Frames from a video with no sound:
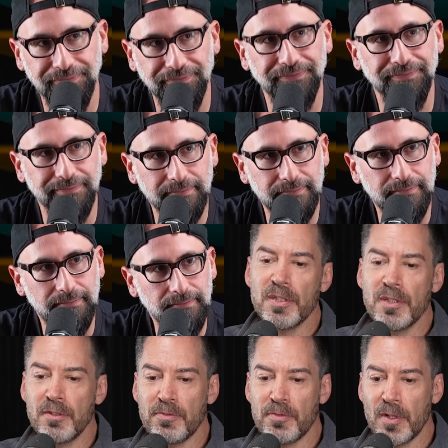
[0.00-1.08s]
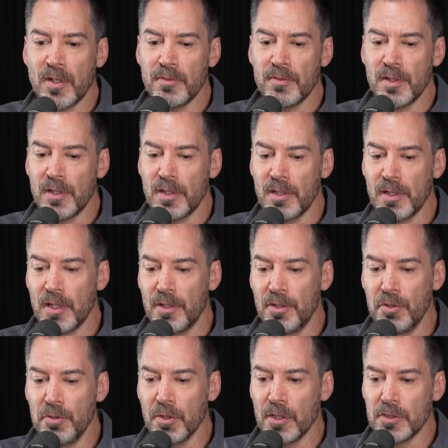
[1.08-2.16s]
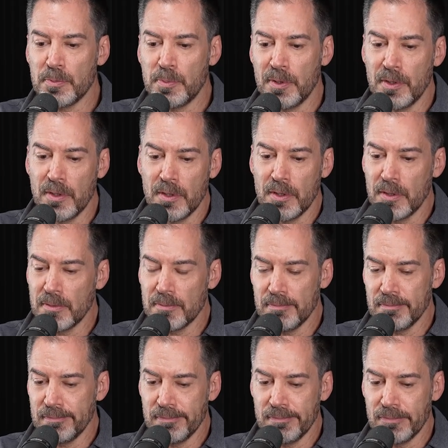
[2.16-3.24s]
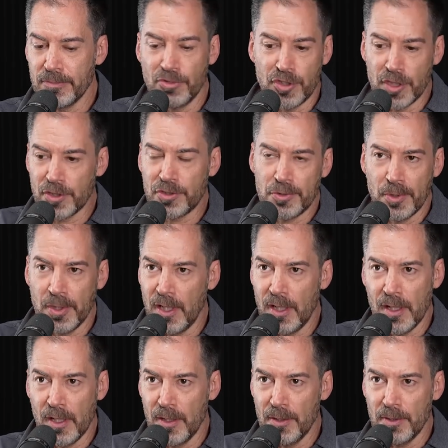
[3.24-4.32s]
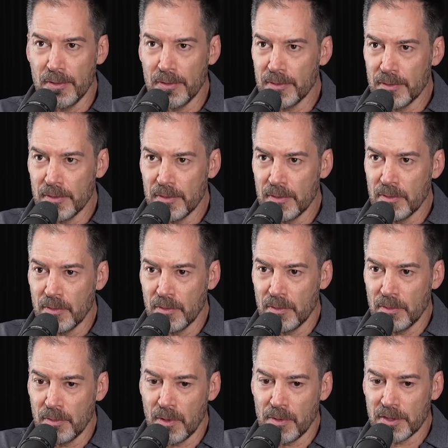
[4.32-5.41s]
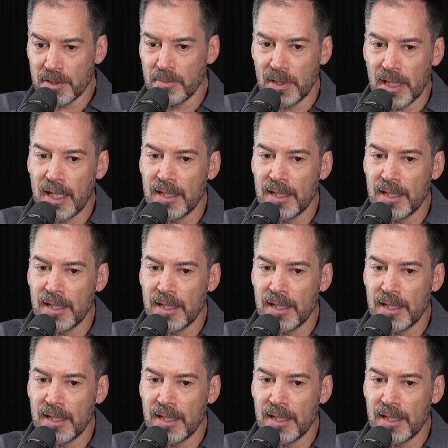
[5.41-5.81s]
So if you were sitting in front of a new entrepreneur, just joined EO, what would some